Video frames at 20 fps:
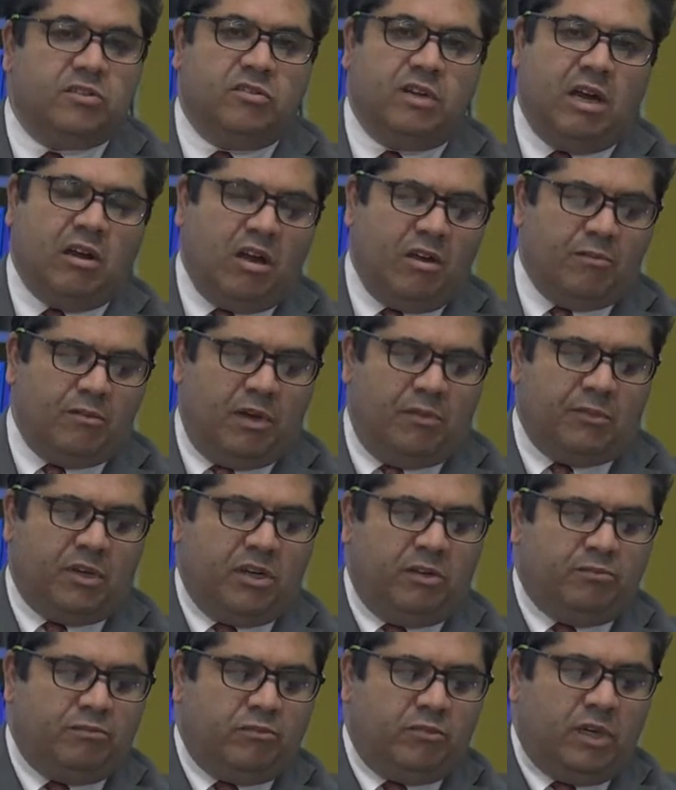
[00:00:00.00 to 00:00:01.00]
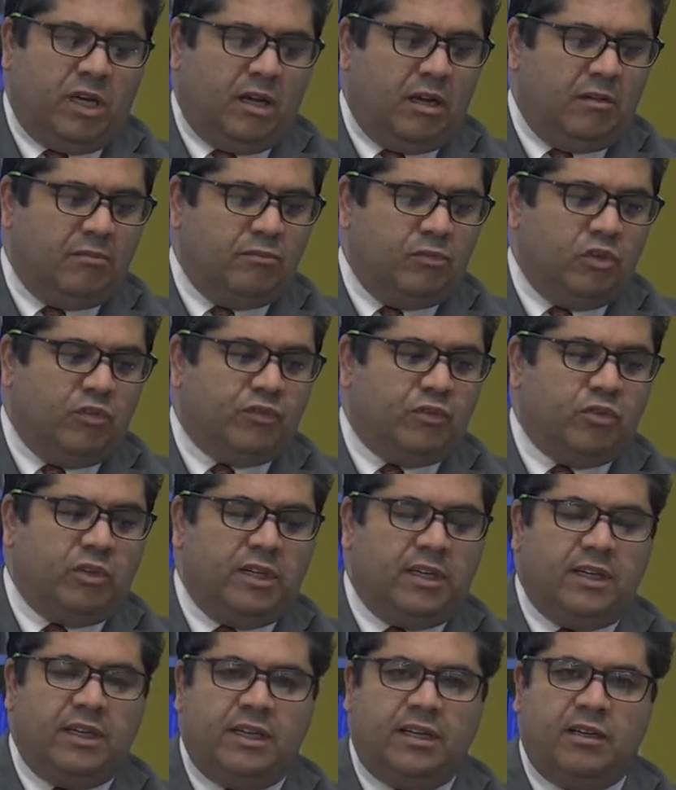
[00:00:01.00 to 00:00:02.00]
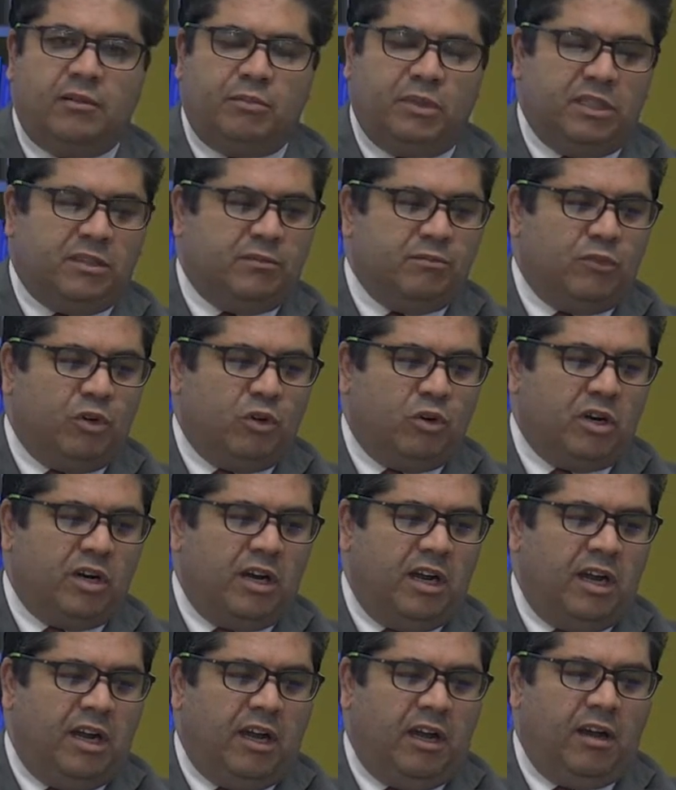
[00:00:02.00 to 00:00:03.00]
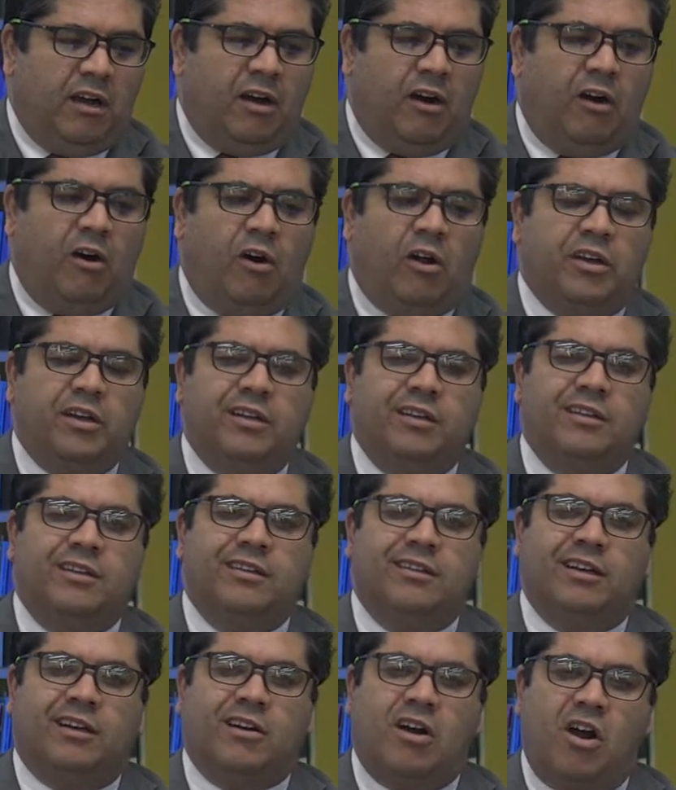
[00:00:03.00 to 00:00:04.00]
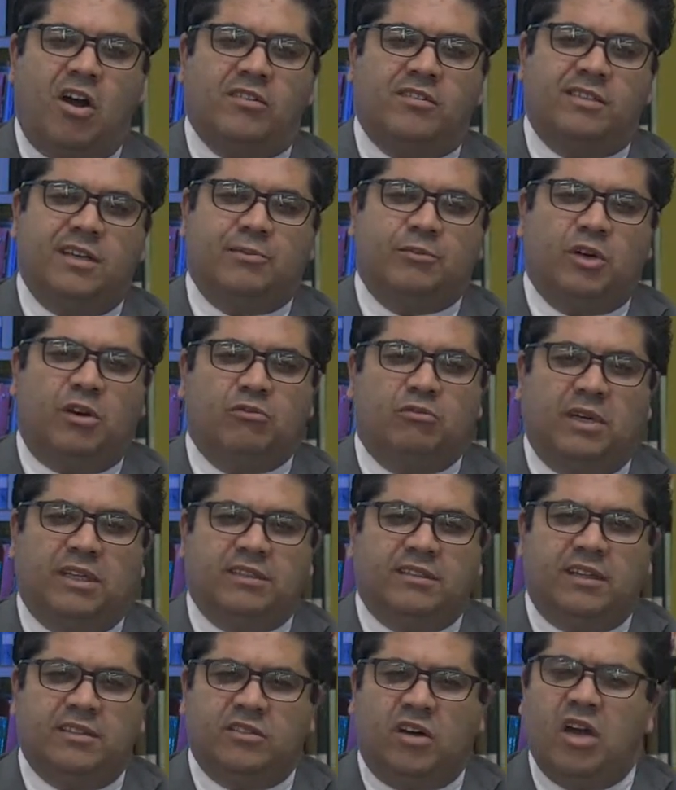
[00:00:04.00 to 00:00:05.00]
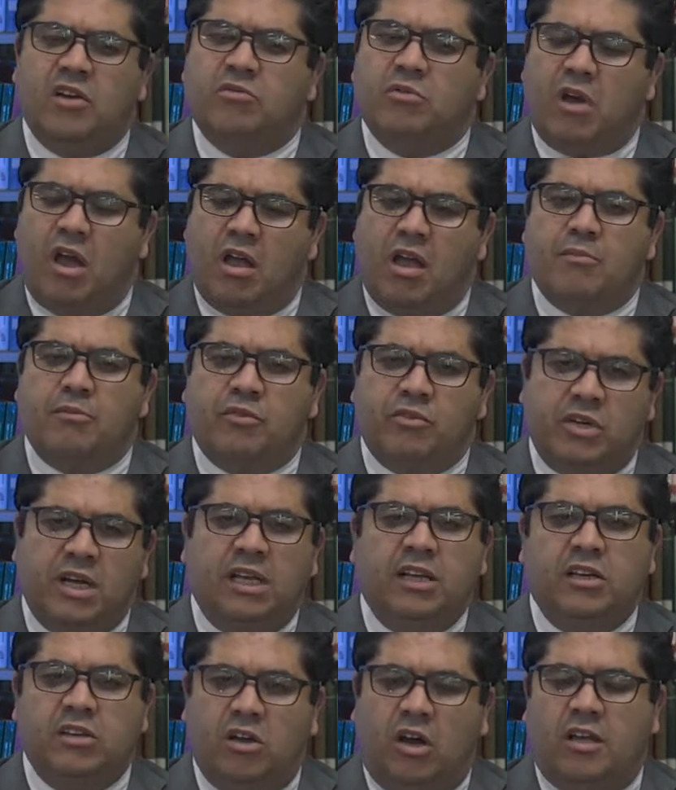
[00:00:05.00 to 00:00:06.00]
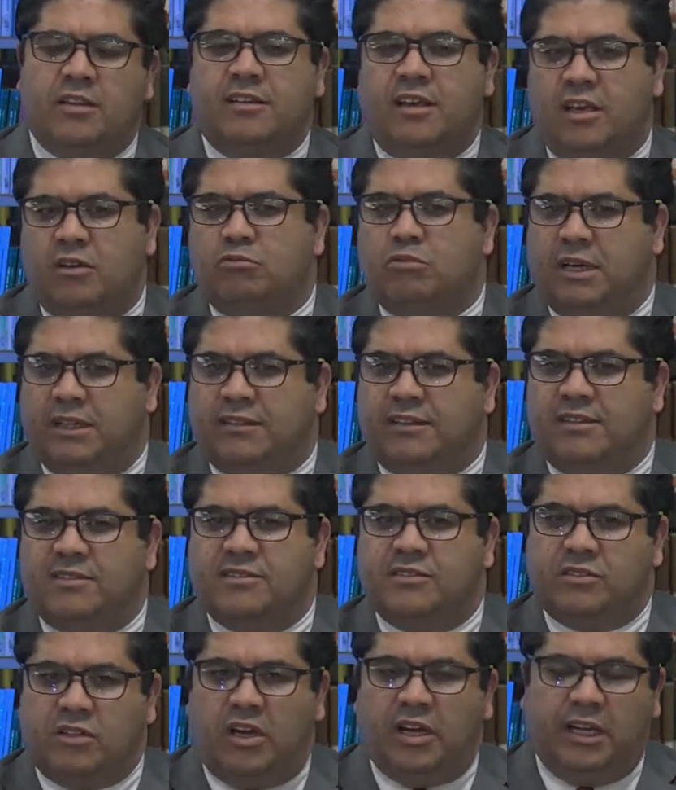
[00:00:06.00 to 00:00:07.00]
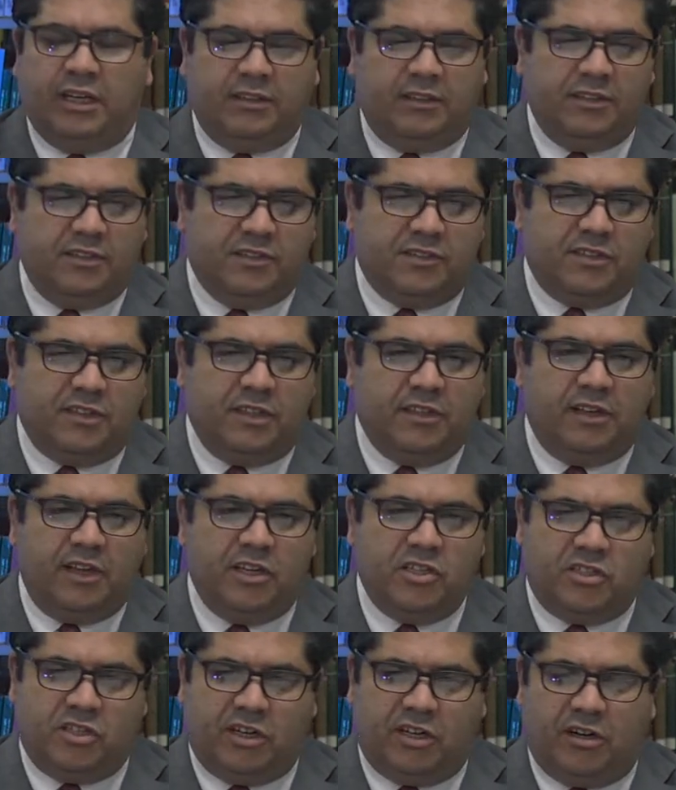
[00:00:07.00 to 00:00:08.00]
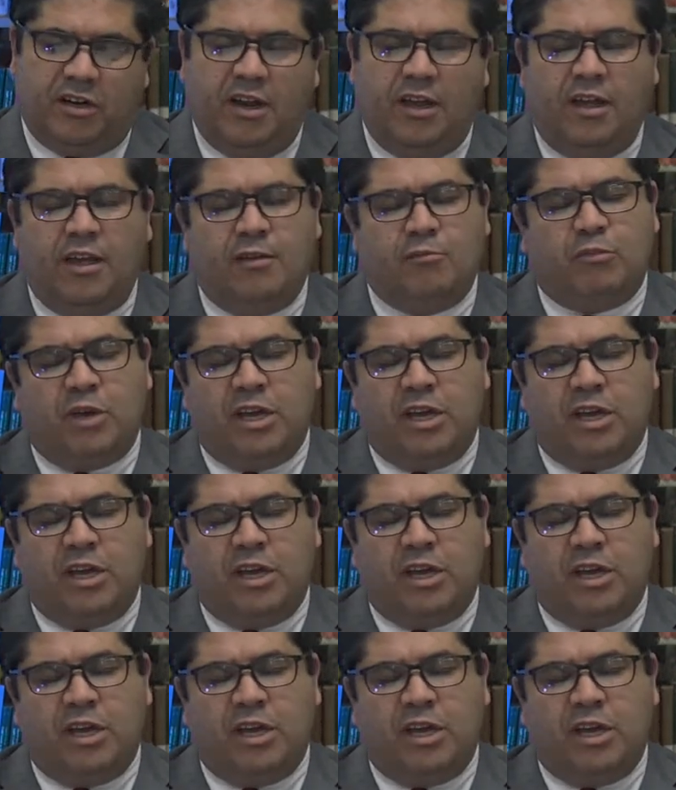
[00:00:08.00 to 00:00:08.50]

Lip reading: now I'm going to move to a little bit more on the concept of wetland. I am really not a wetland scientist in nature. My